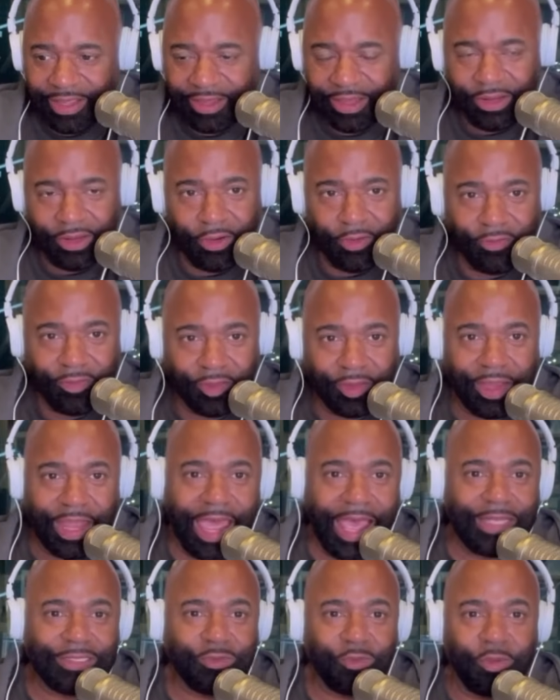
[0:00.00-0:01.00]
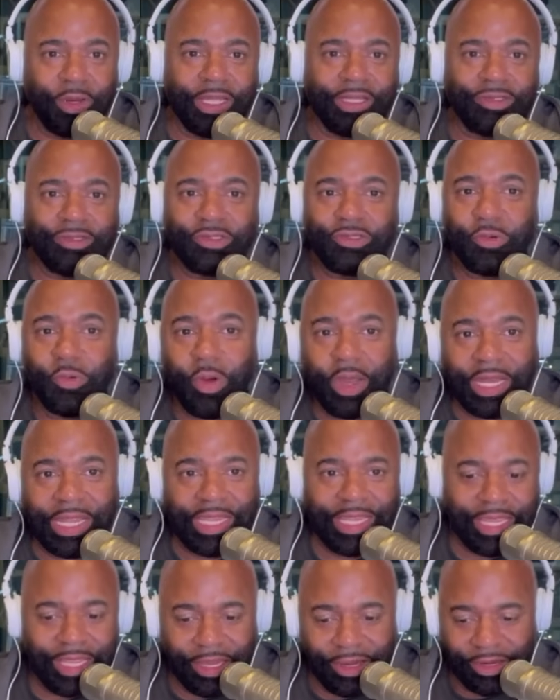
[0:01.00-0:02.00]
You know, for the last,
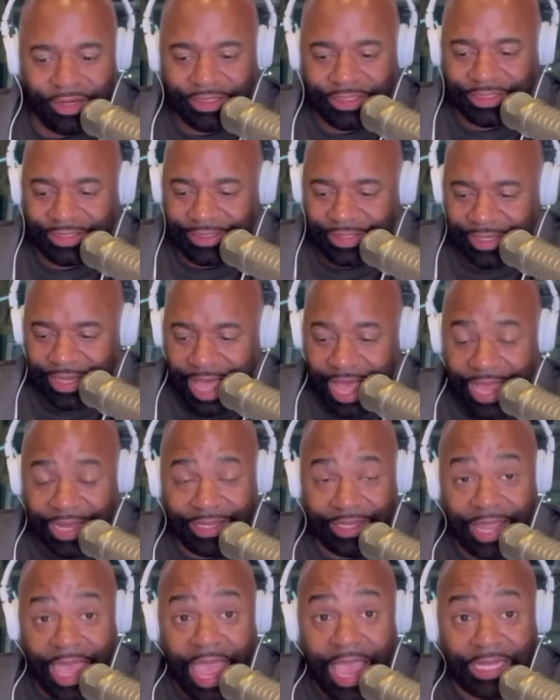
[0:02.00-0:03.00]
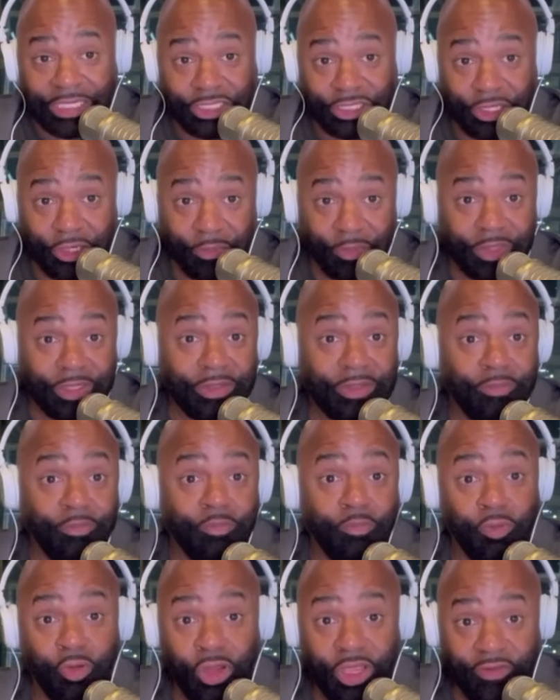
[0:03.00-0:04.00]
20 years, not last year, but the
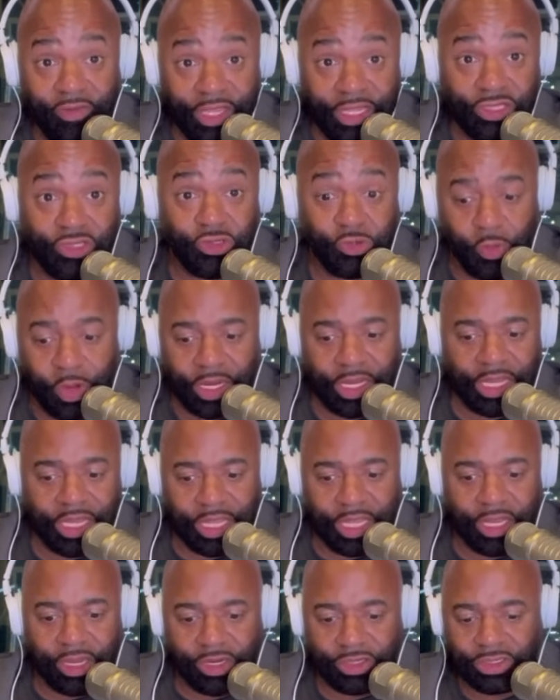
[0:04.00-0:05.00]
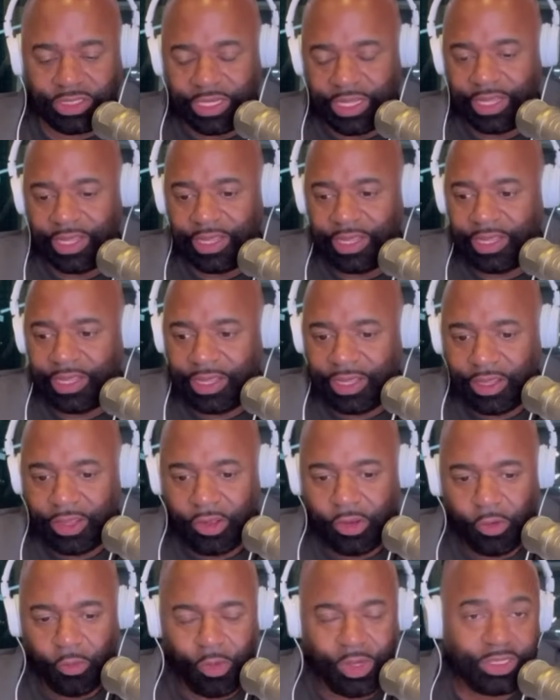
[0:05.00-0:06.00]
previous 20 years.
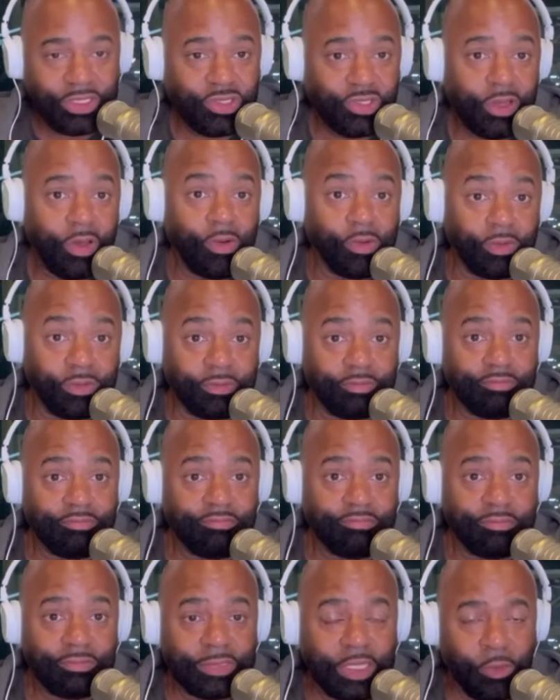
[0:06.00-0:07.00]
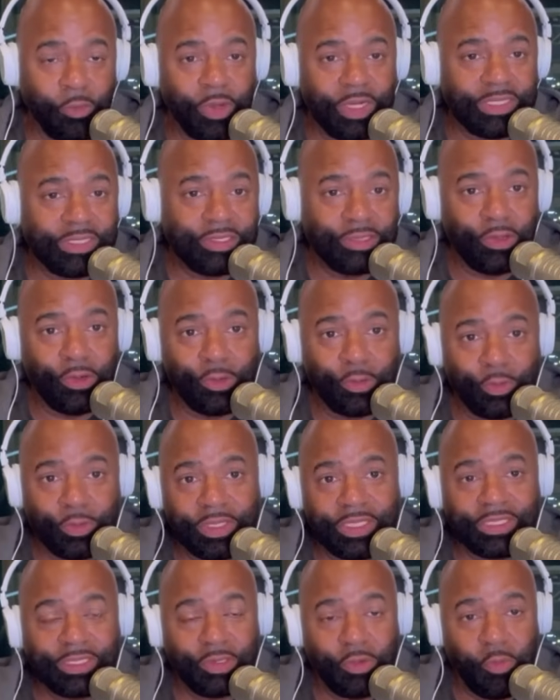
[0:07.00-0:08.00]
What sold? And what sold
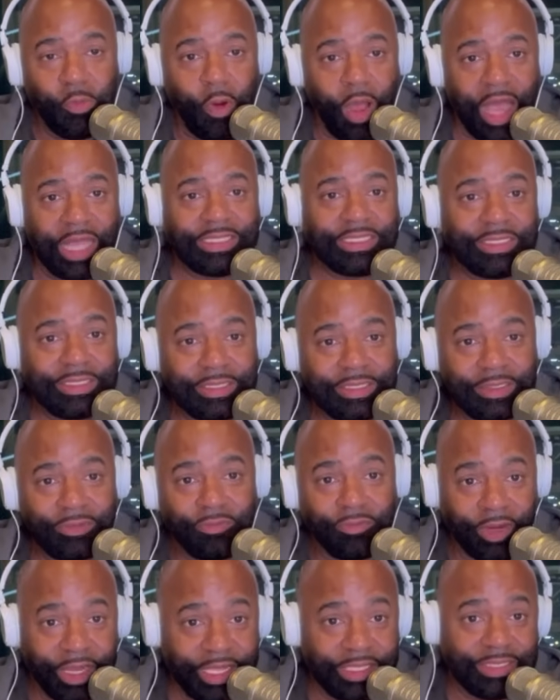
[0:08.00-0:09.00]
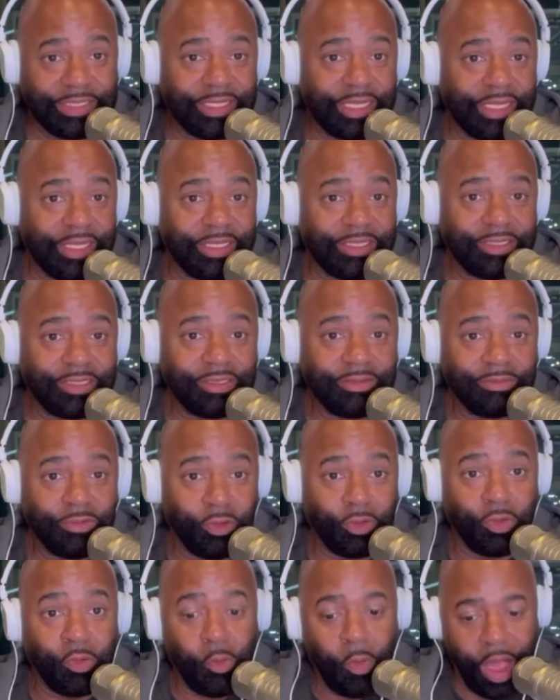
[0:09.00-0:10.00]
was the Washington Redskins
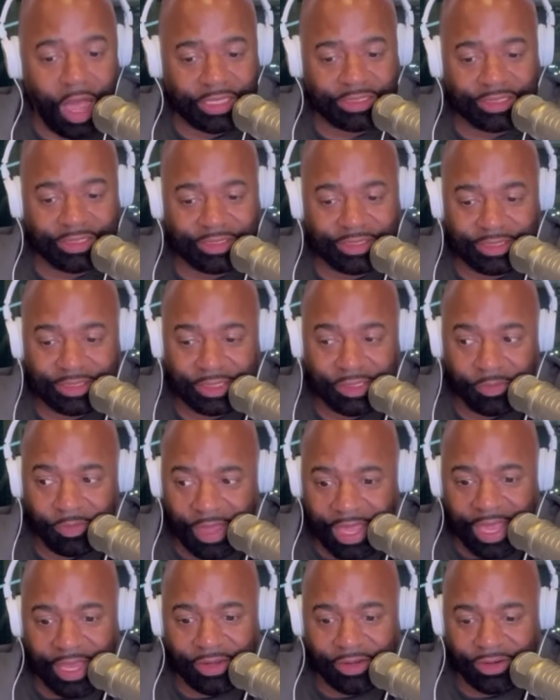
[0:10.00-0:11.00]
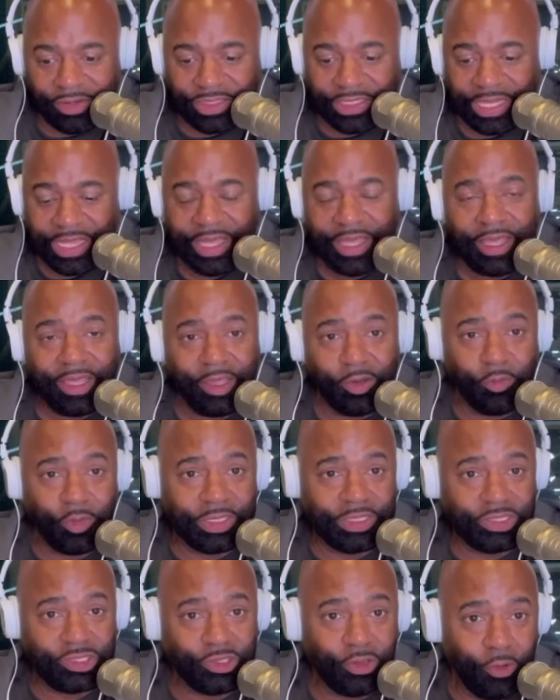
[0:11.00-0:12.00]
or the Washington Commanders. And
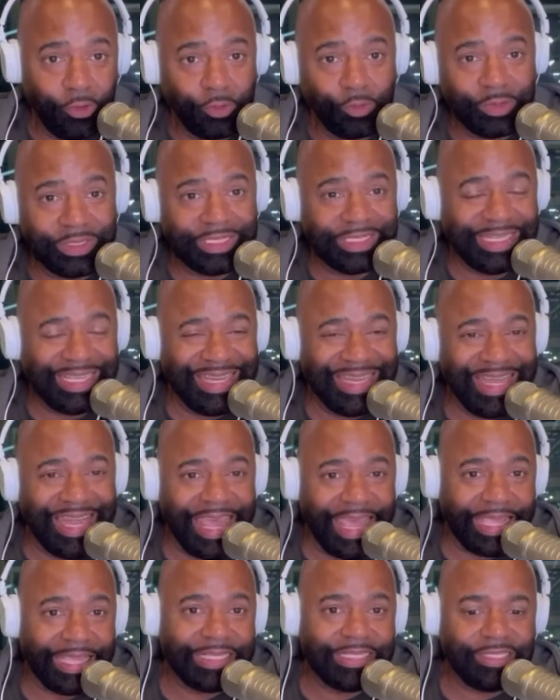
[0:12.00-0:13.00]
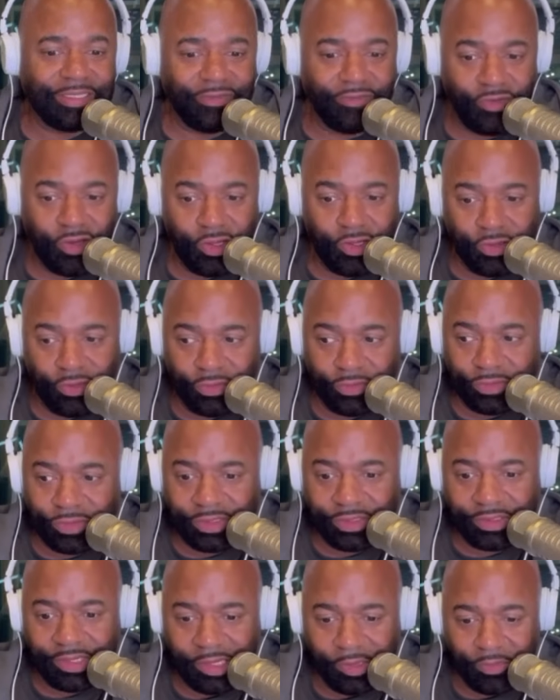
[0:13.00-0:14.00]
what sold was the negative
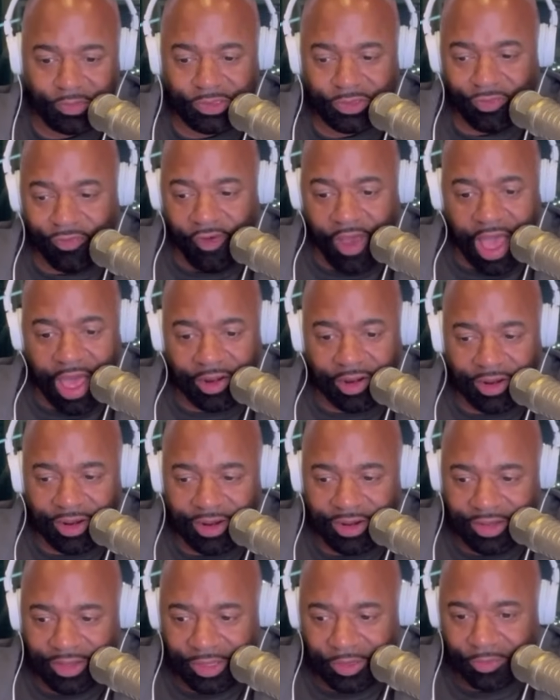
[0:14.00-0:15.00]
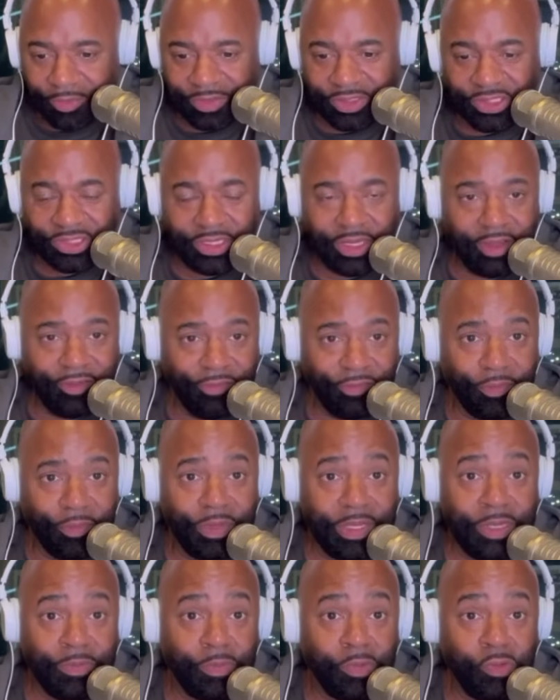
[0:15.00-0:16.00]
news. It was fodder. It was stuff for
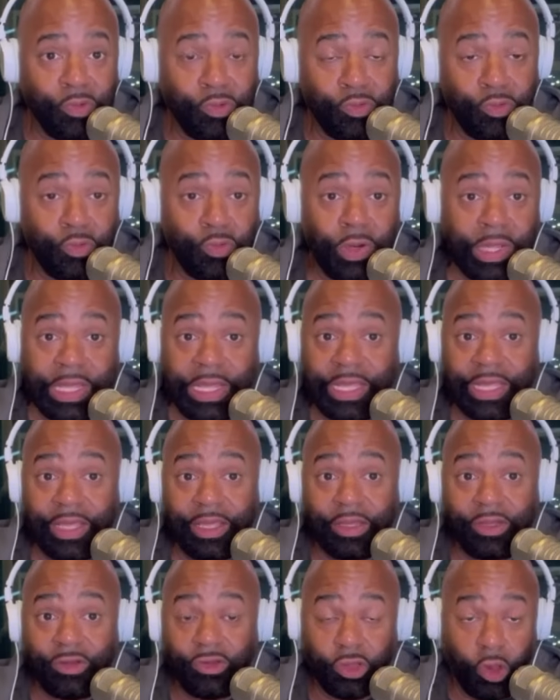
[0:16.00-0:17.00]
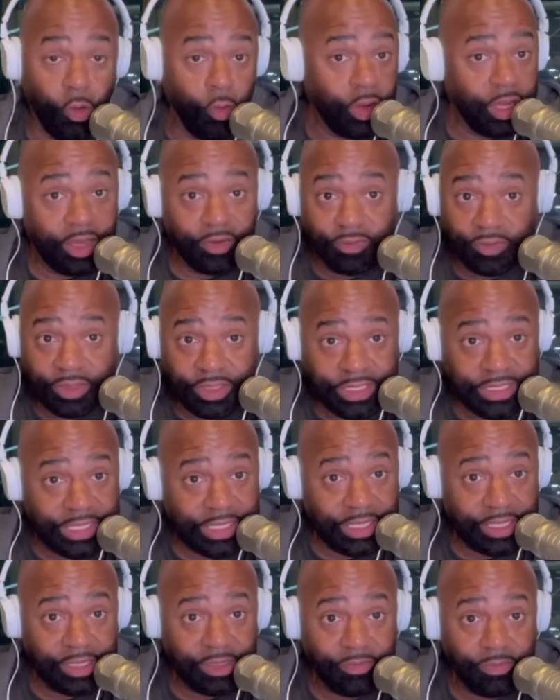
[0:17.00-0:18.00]
people who don't cover the
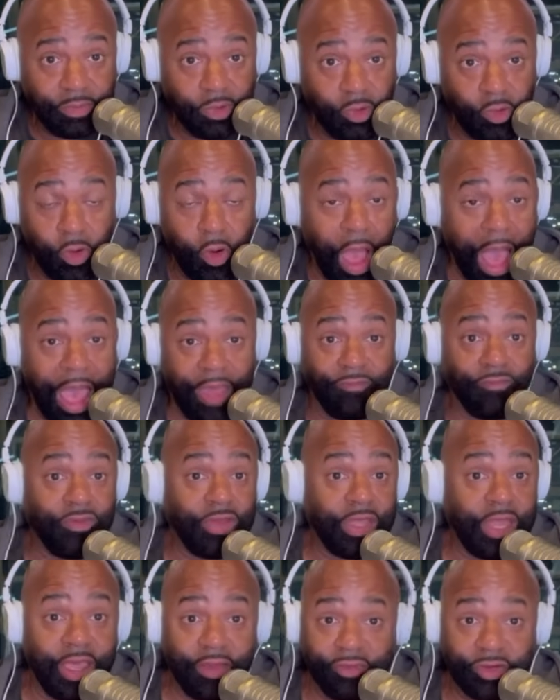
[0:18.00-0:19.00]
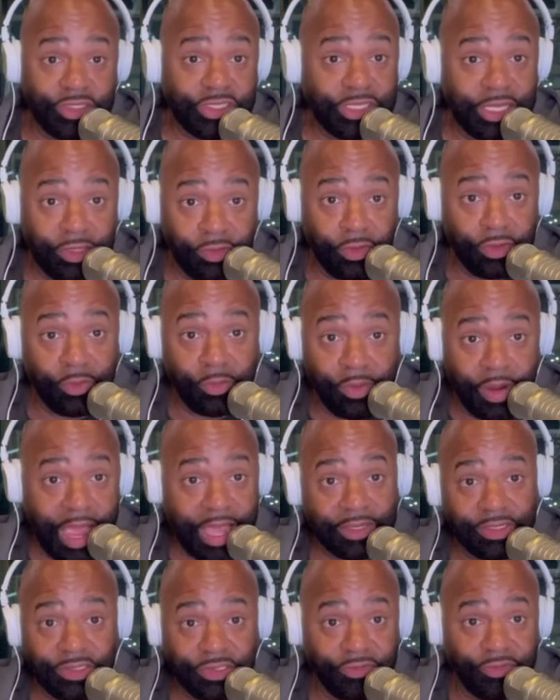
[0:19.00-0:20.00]
team, who I've never seen on a
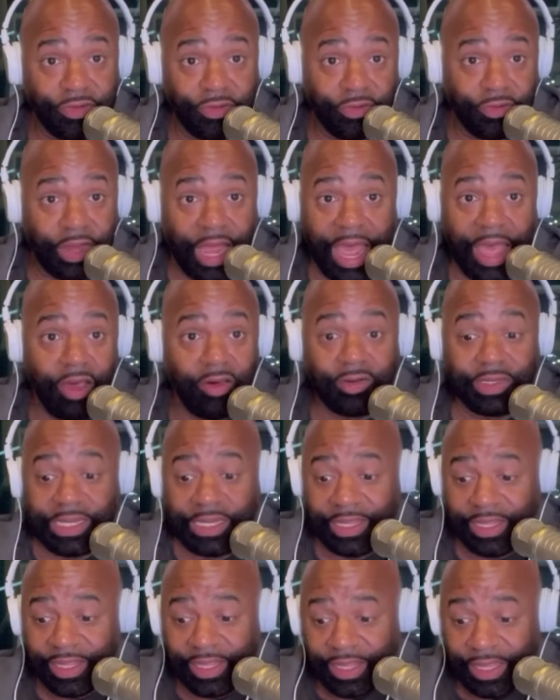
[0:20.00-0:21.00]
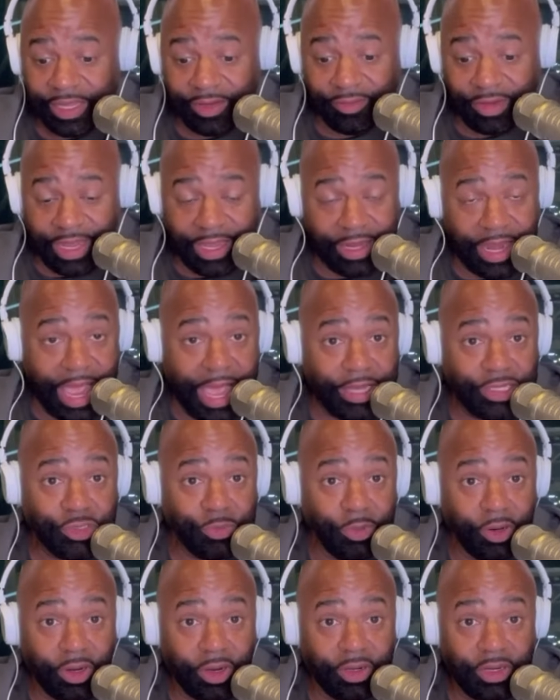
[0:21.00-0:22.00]
practice field out in
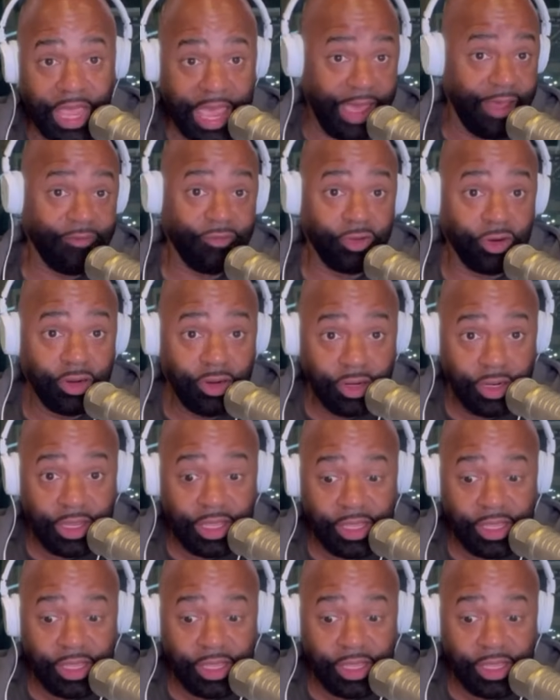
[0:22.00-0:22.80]
Ashburn ever.